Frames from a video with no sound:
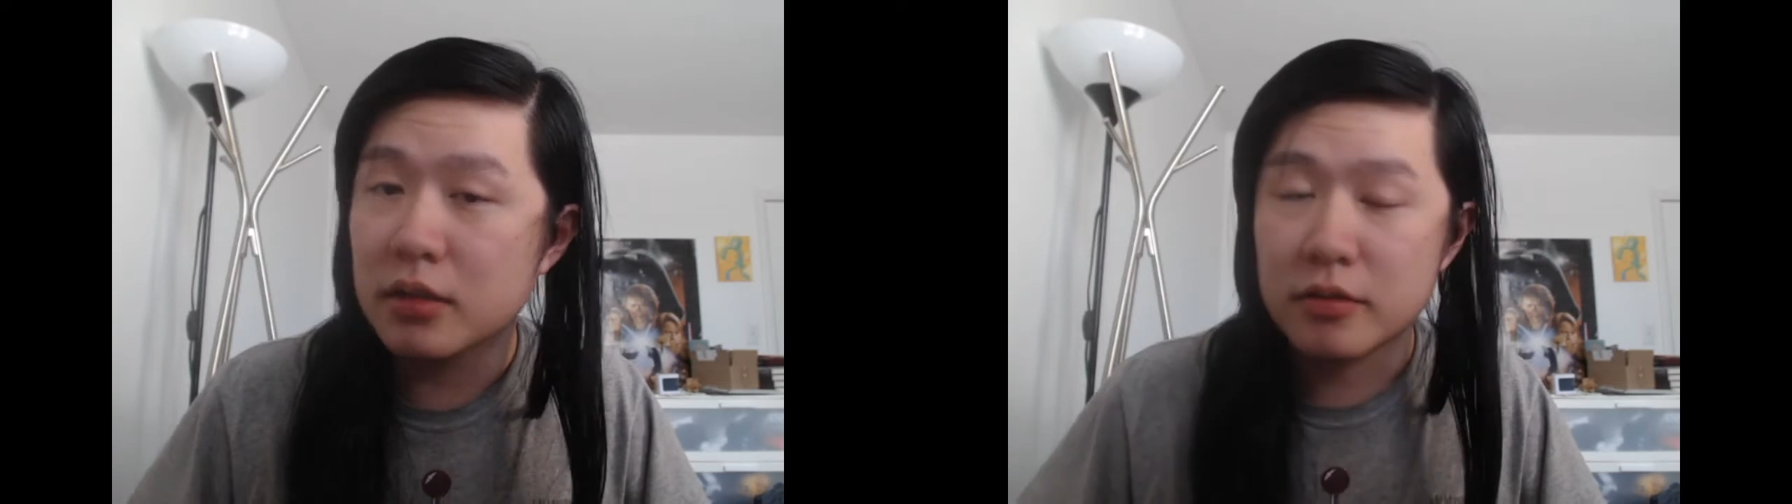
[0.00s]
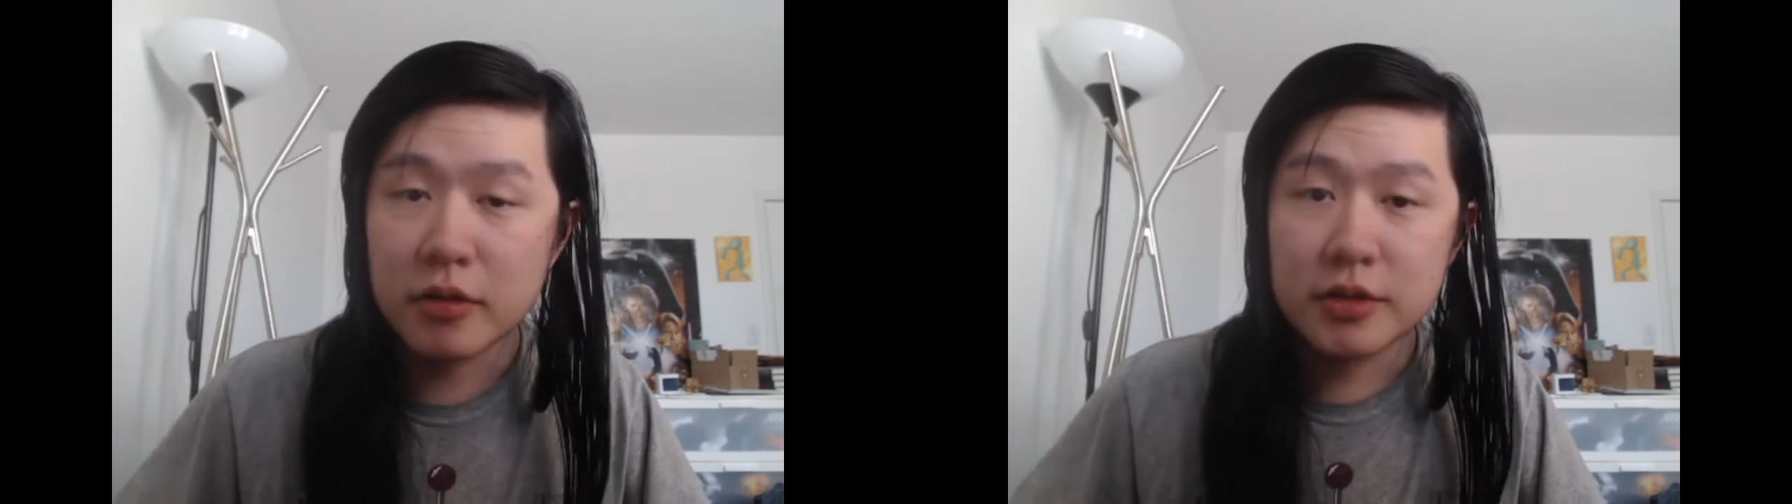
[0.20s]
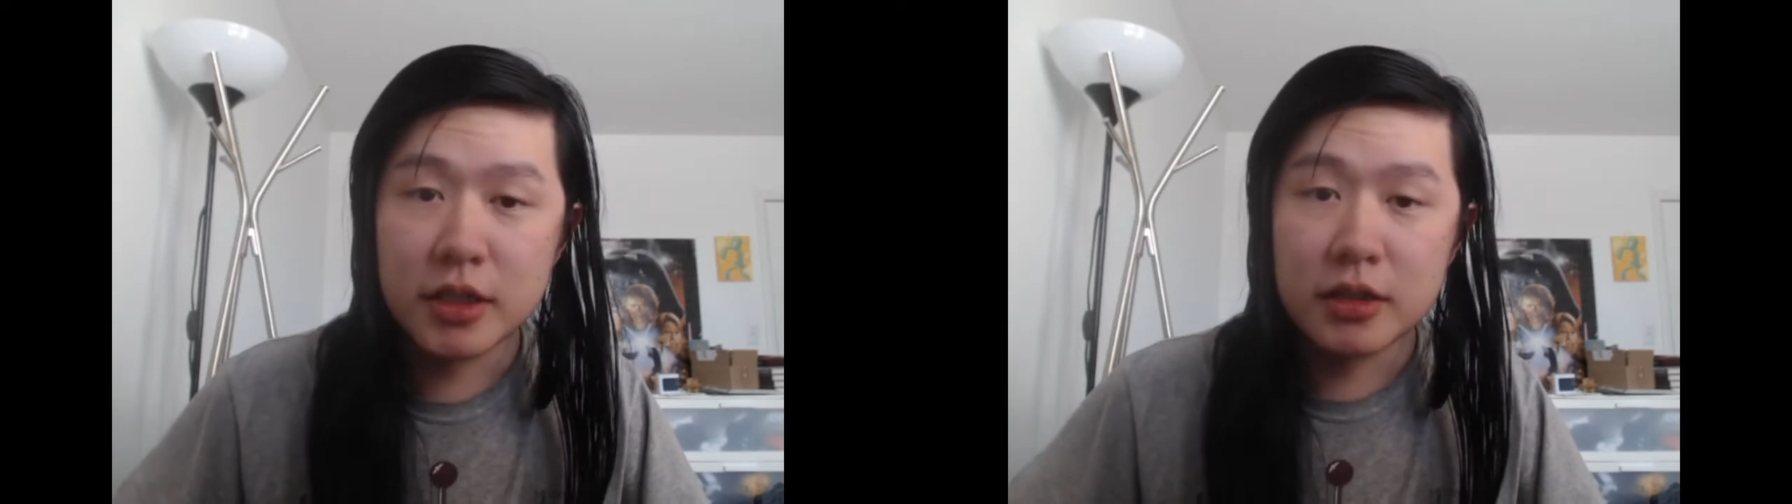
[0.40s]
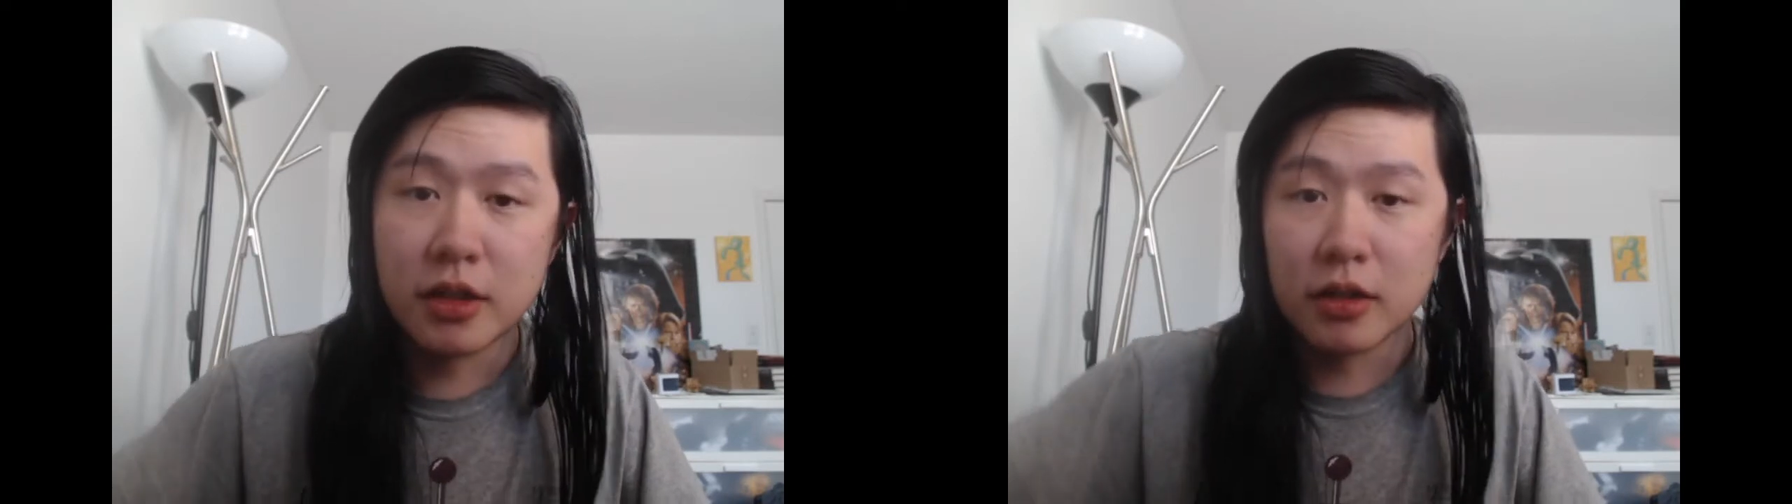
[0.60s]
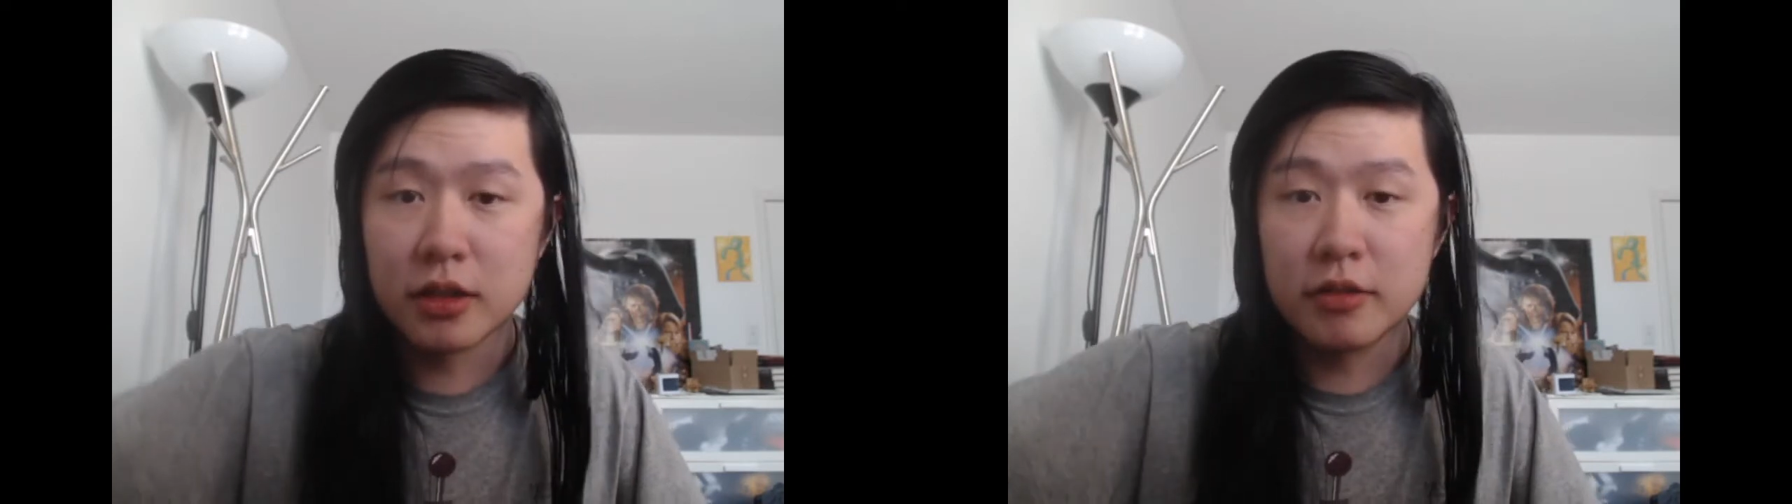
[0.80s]
roasted
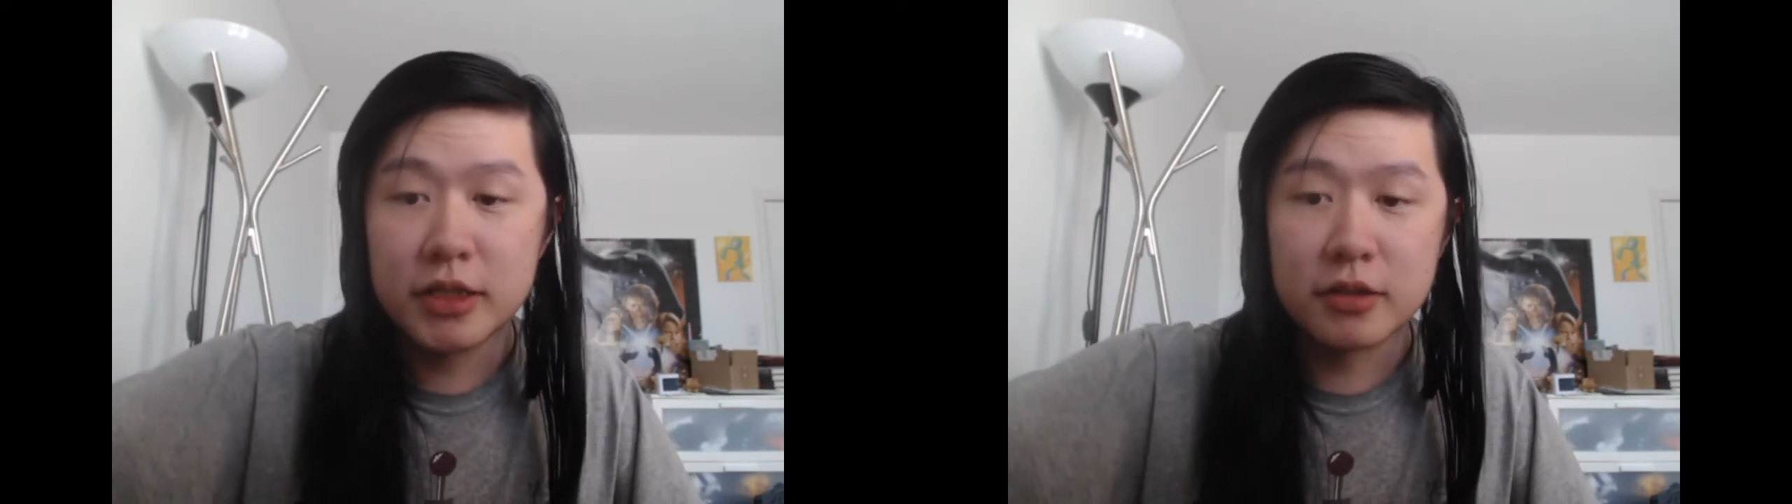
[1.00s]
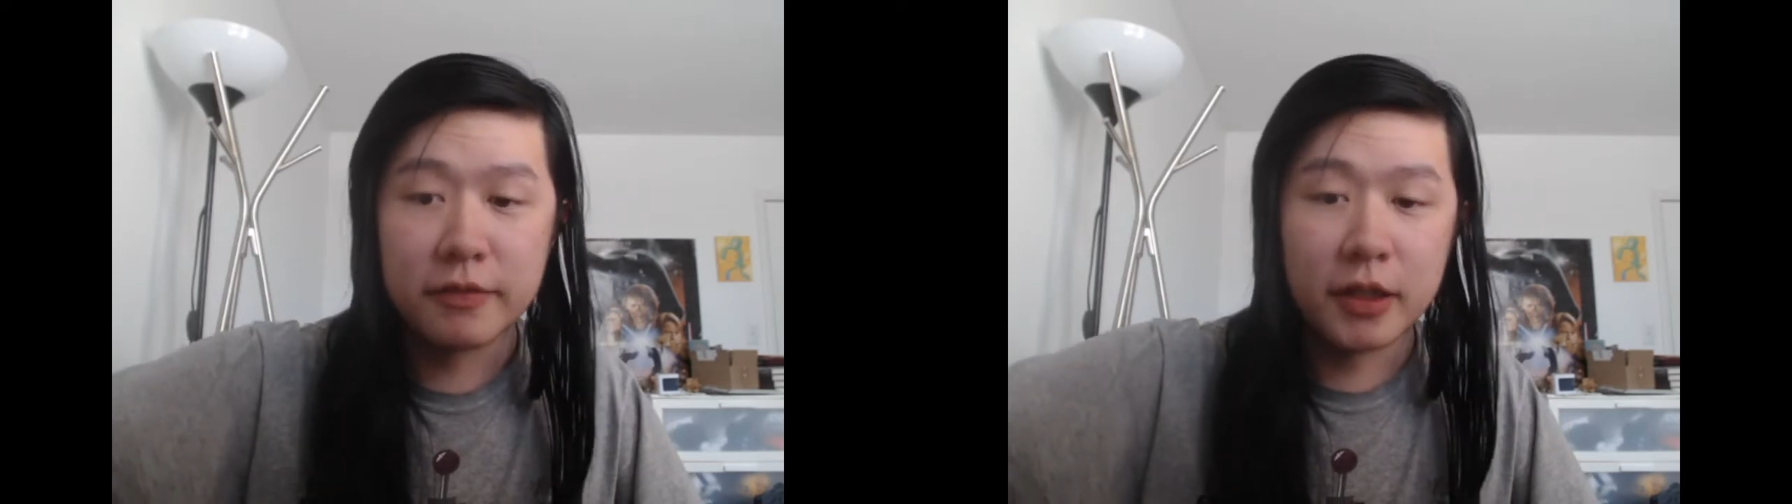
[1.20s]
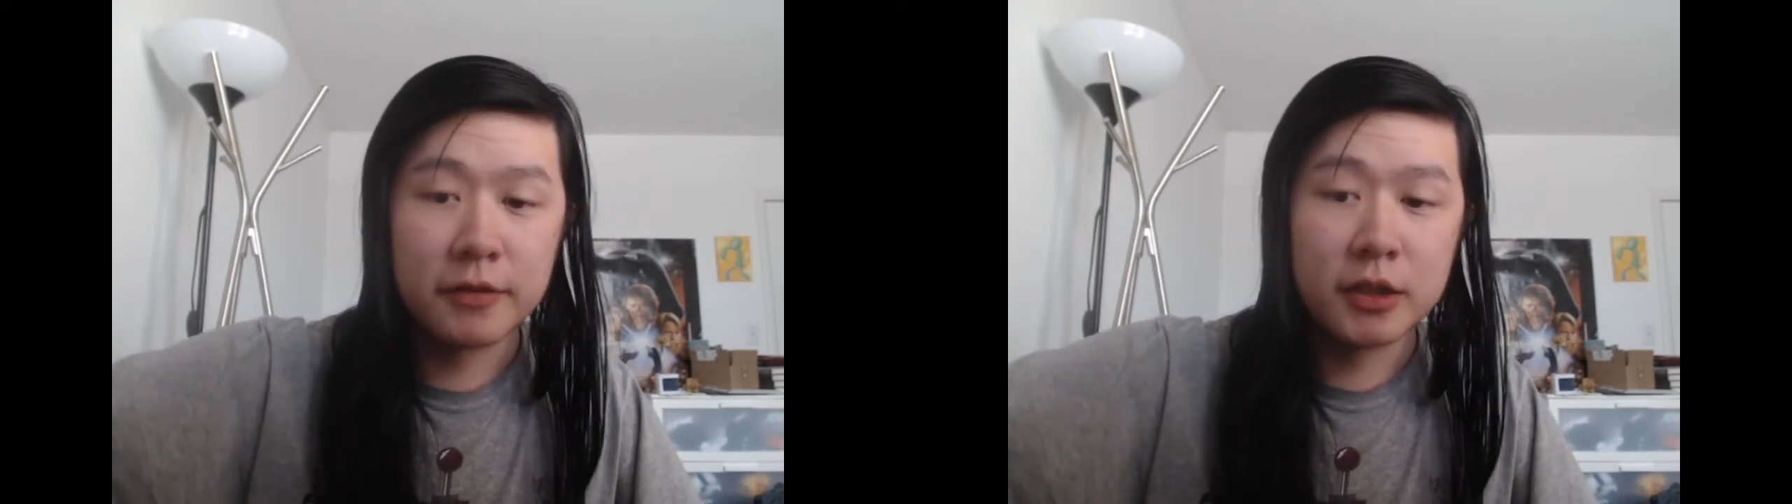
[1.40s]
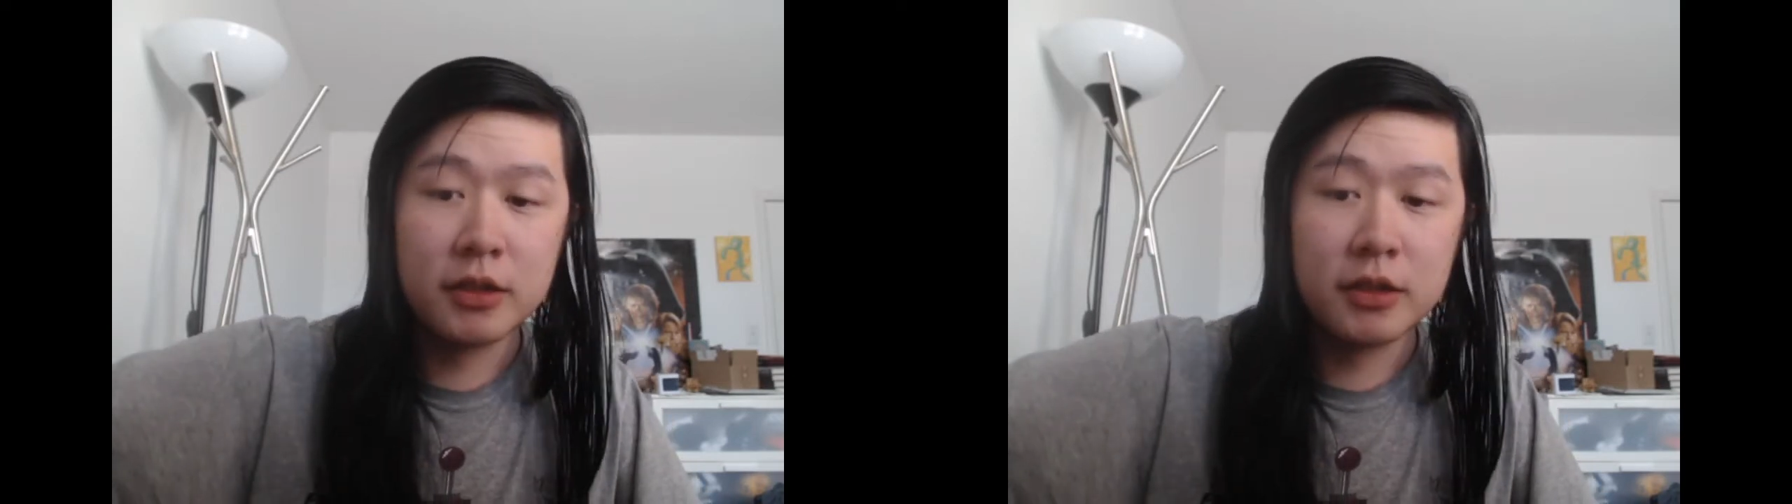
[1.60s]
garlic oyster flavor.